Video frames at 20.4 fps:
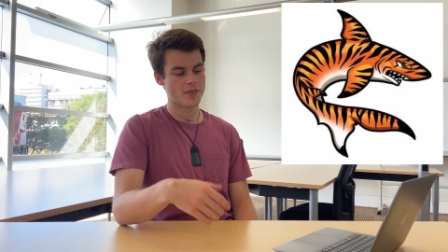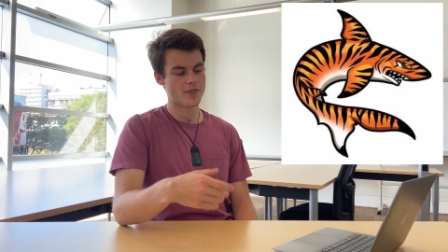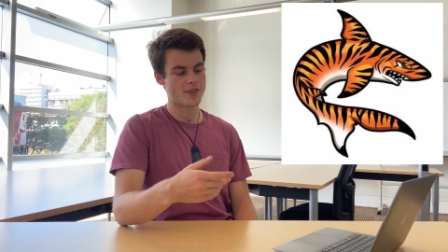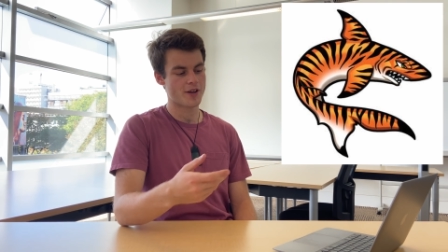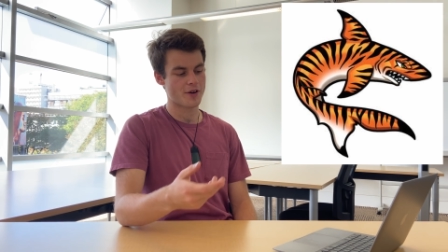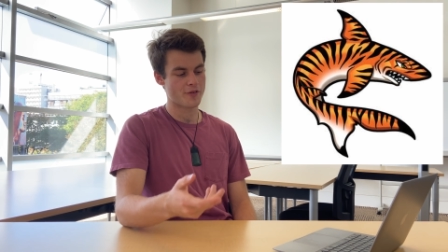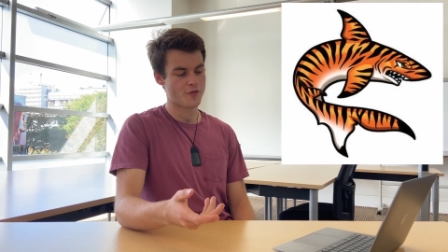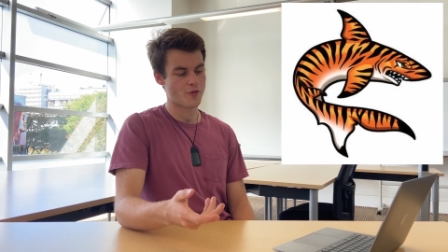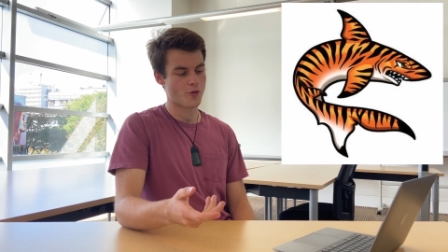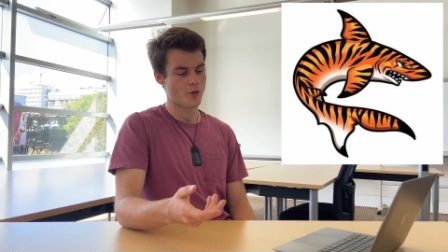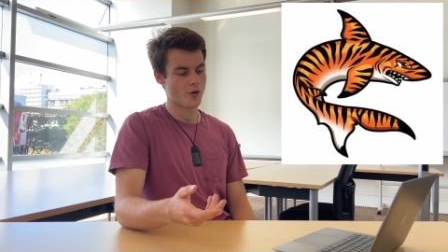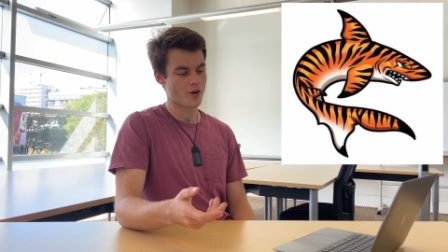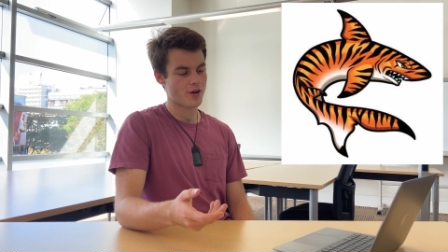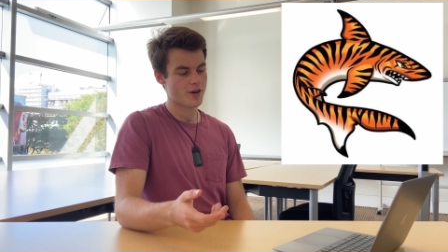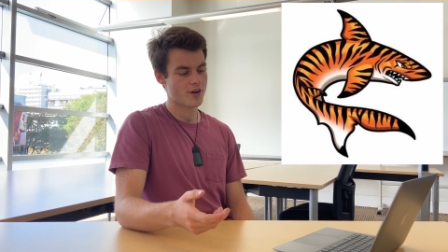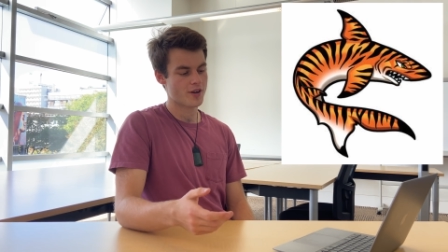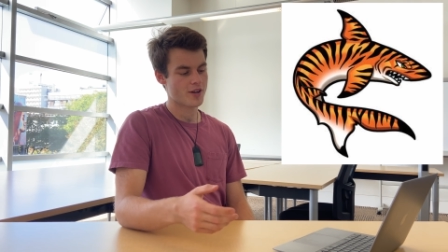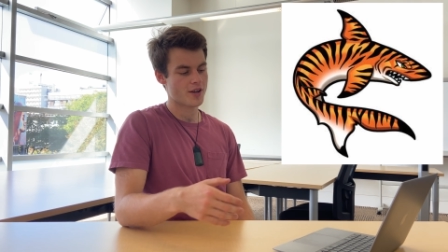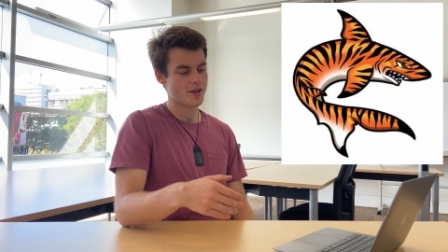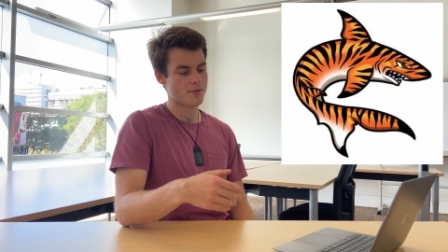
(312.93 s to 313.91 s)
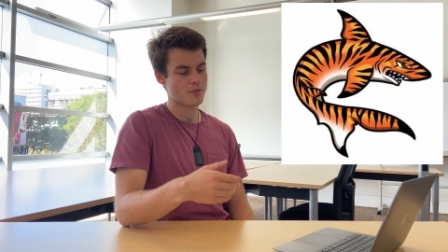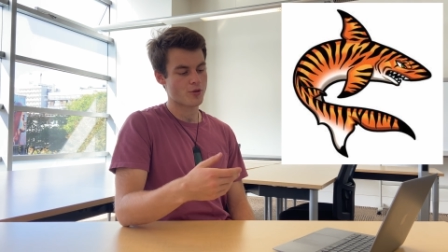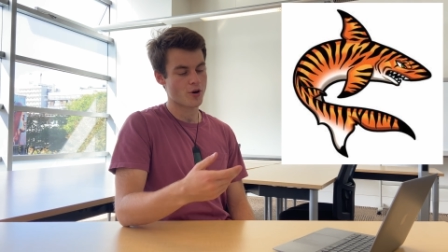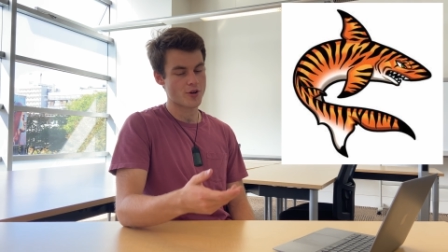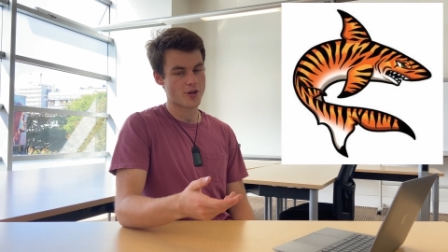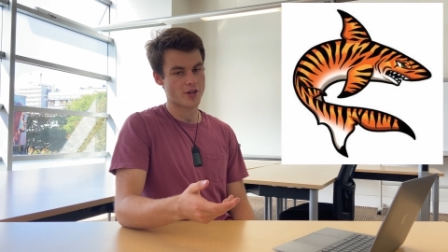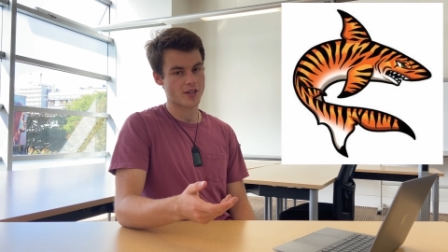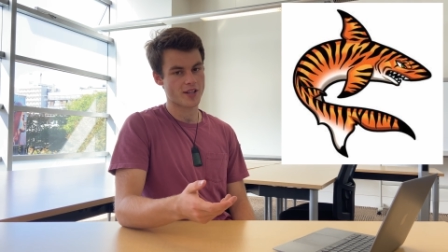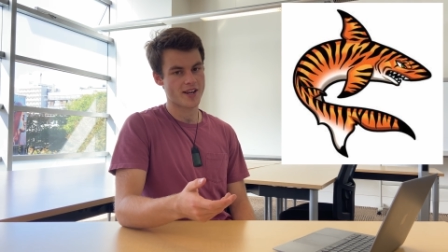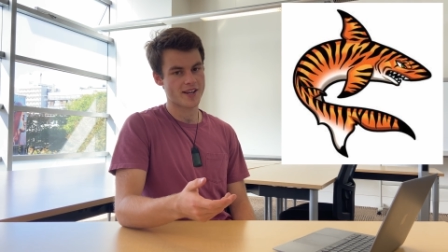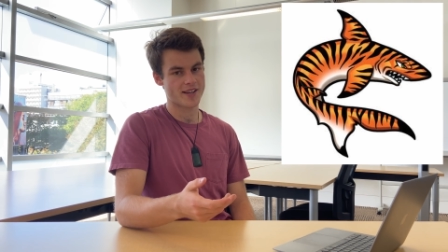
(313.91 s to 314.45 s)
Therefore,
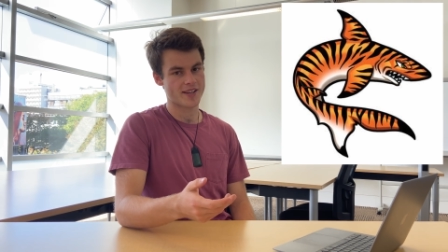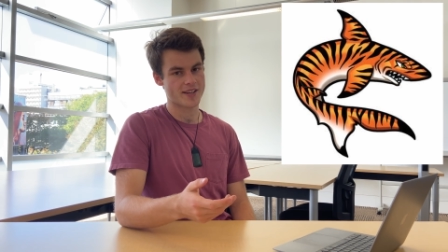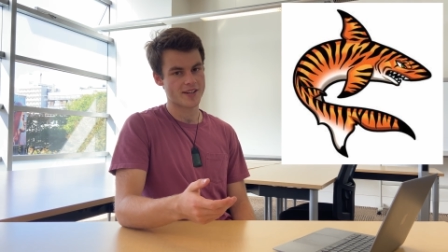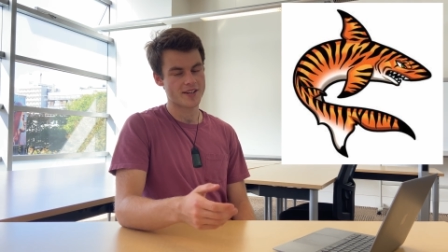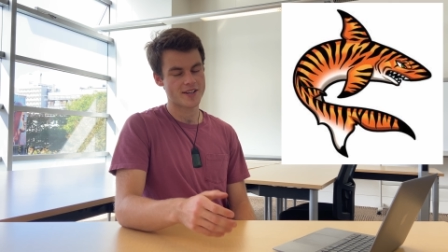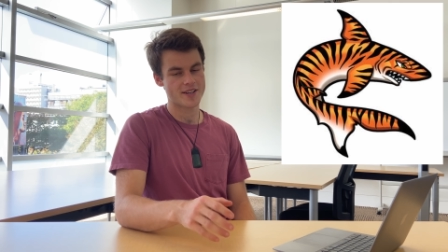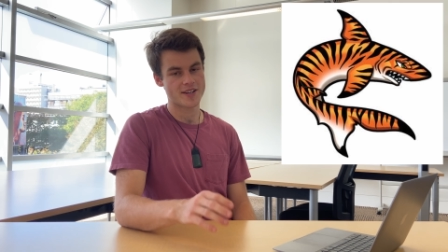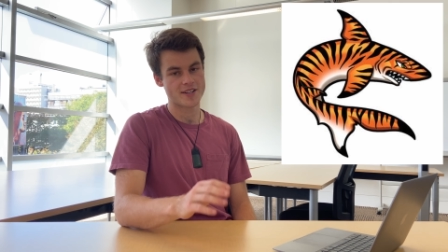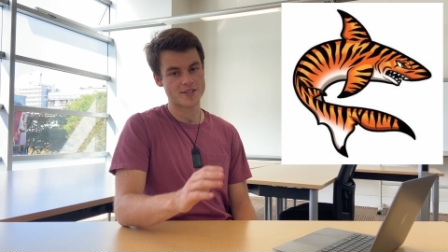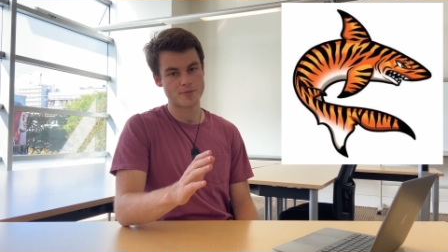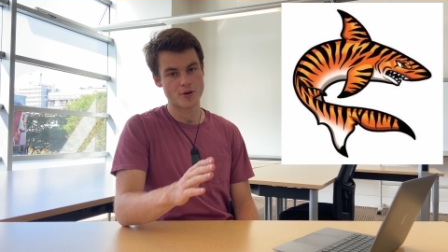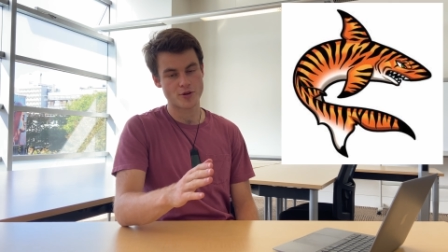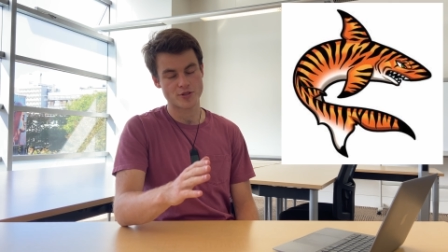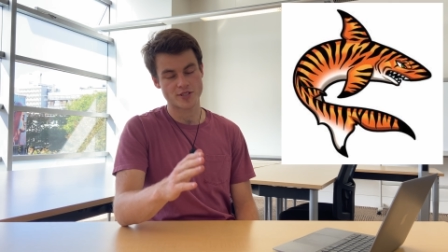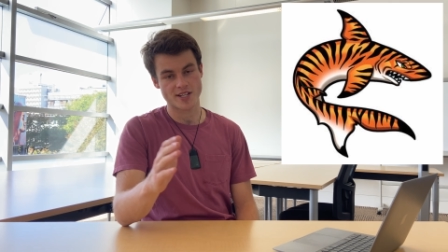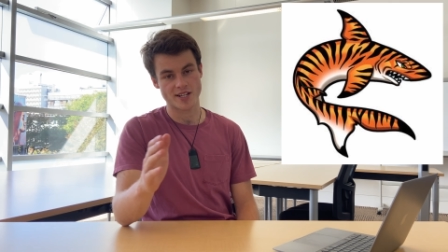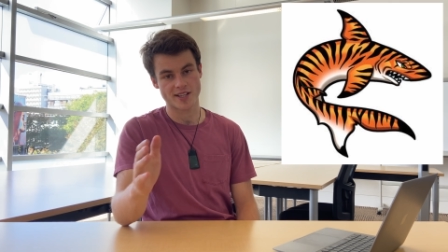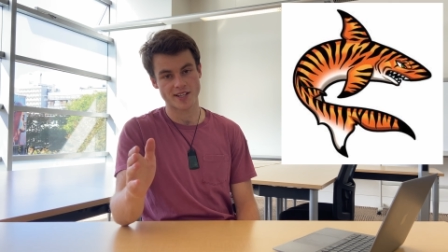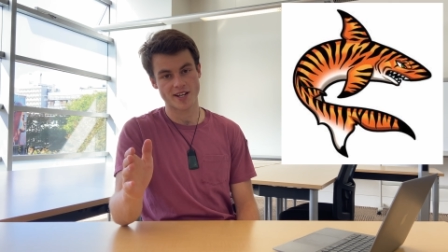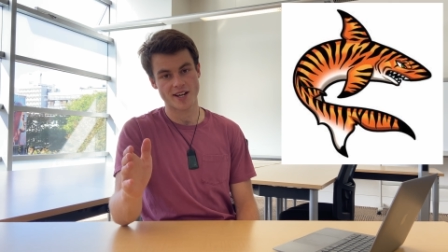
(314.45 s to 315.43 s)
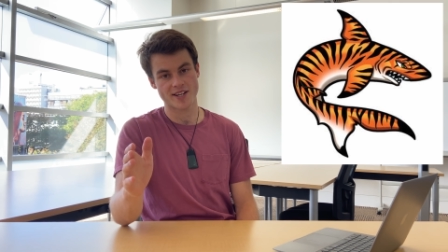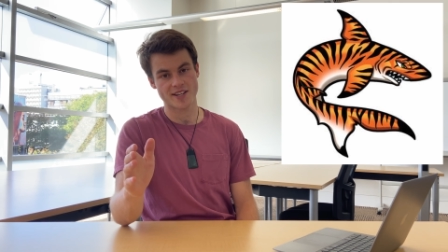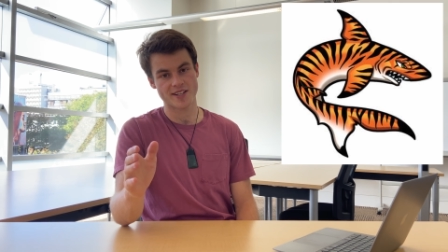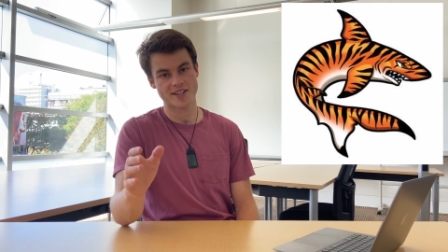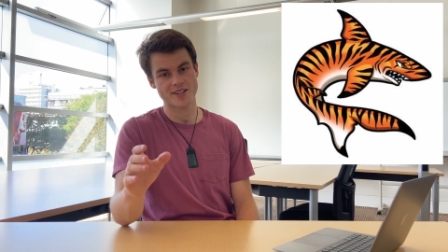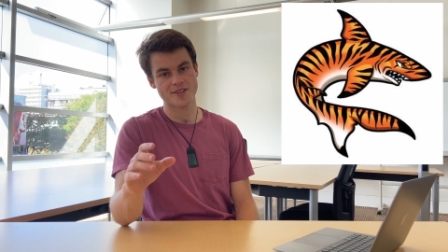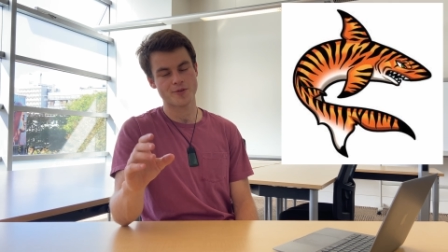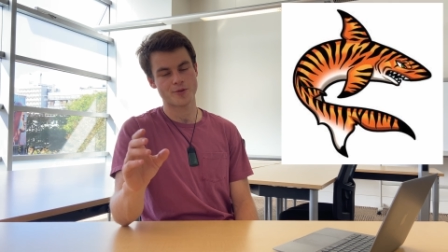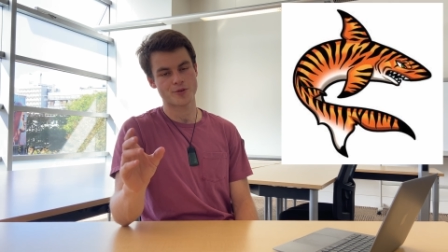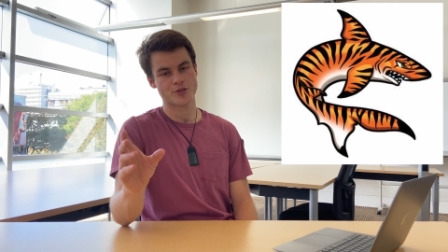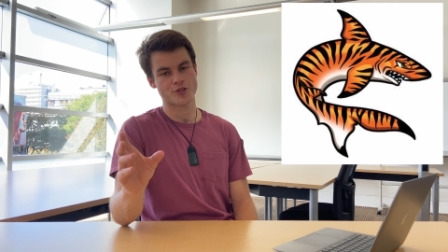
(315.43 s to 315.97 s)
proteoglycan is mostly
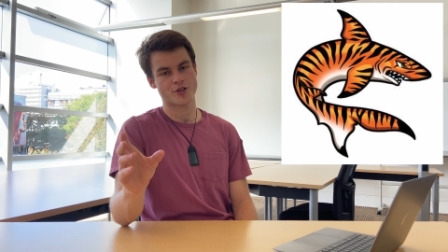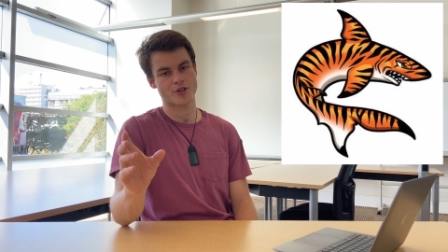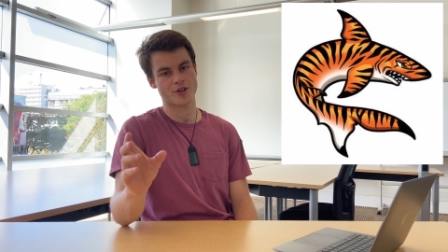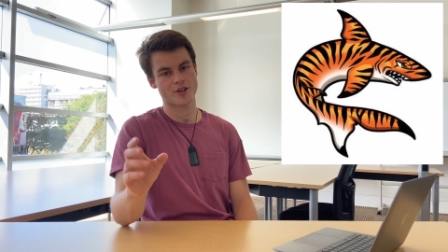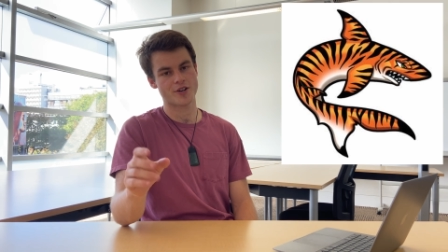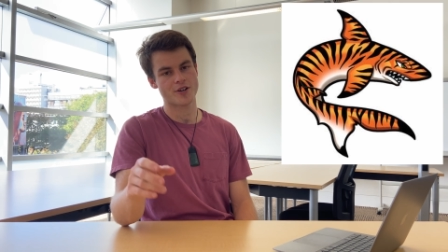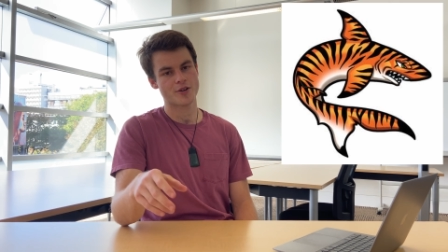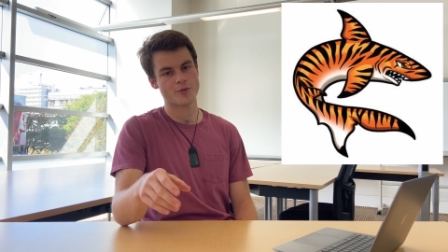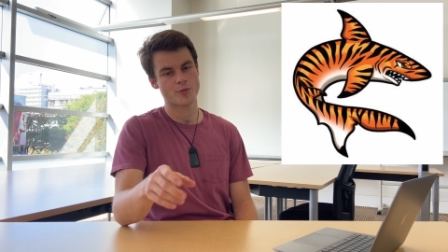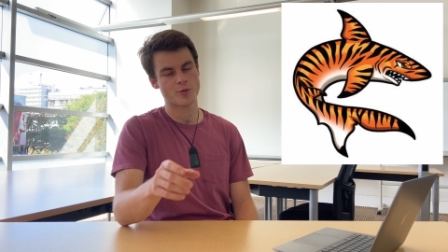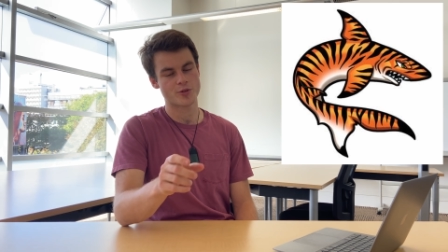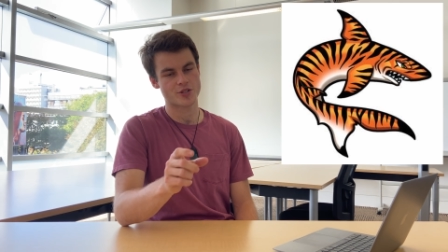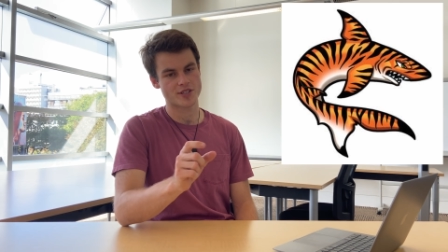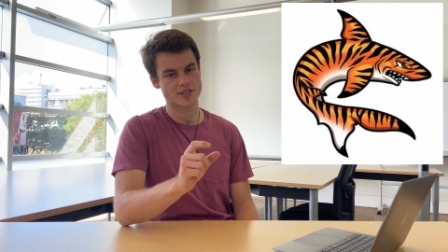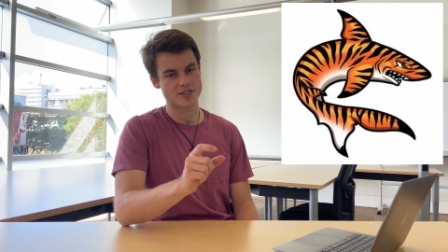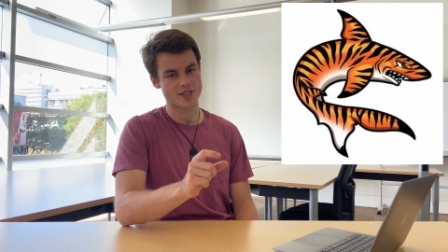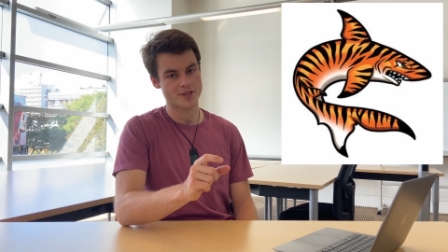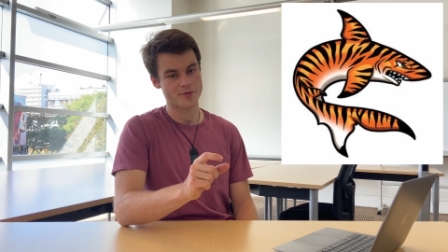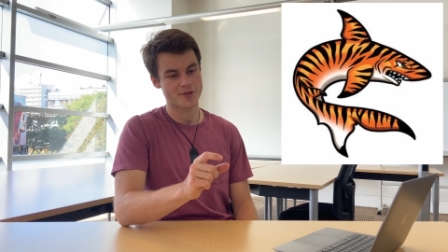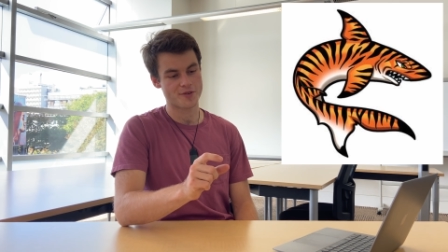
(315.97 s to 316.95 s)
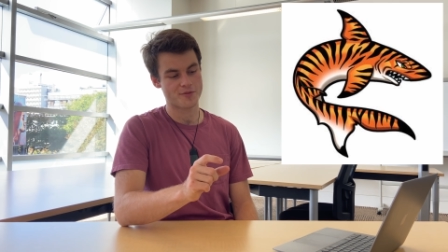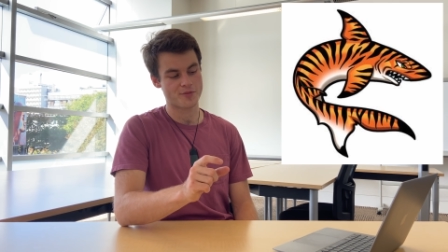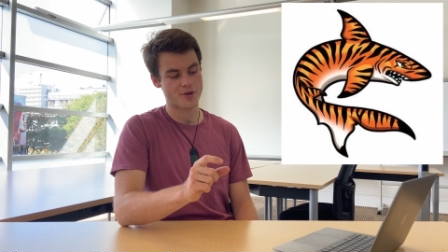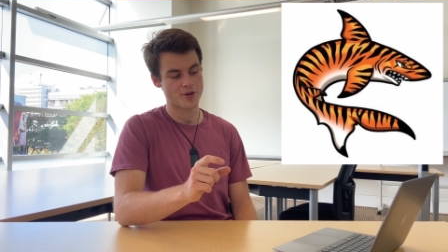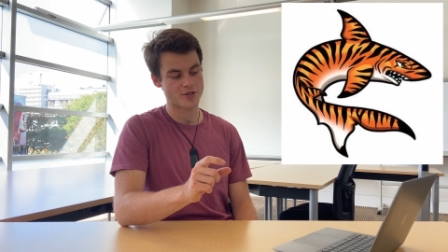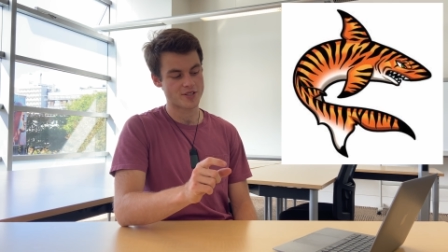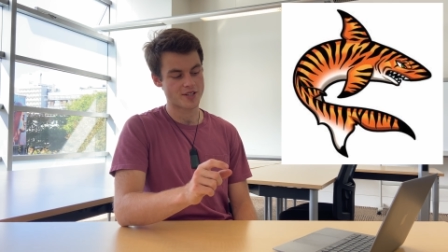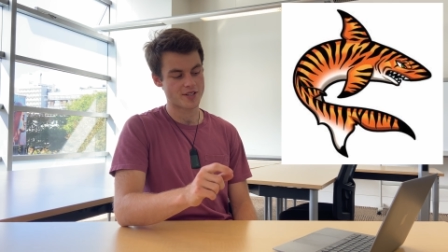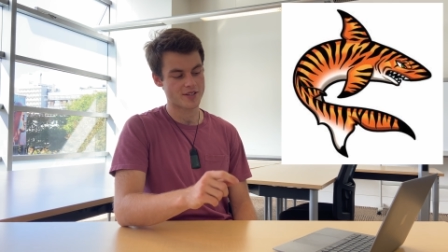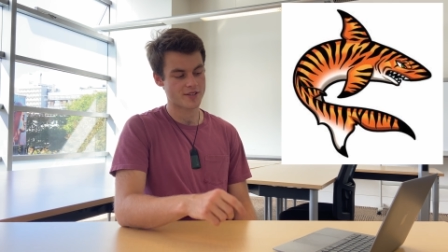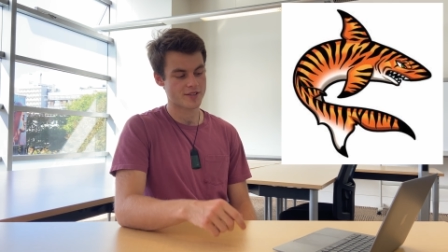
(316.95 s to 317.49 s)
glycan or sugar, which is a little bit of
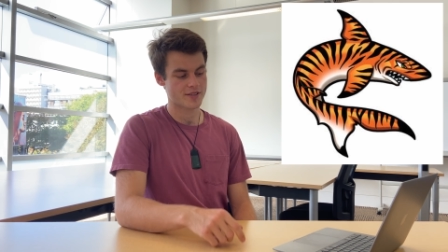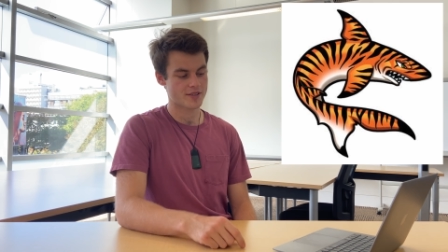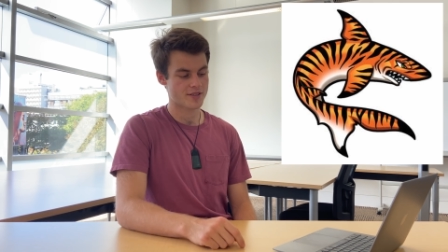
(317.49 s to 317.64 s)
protein.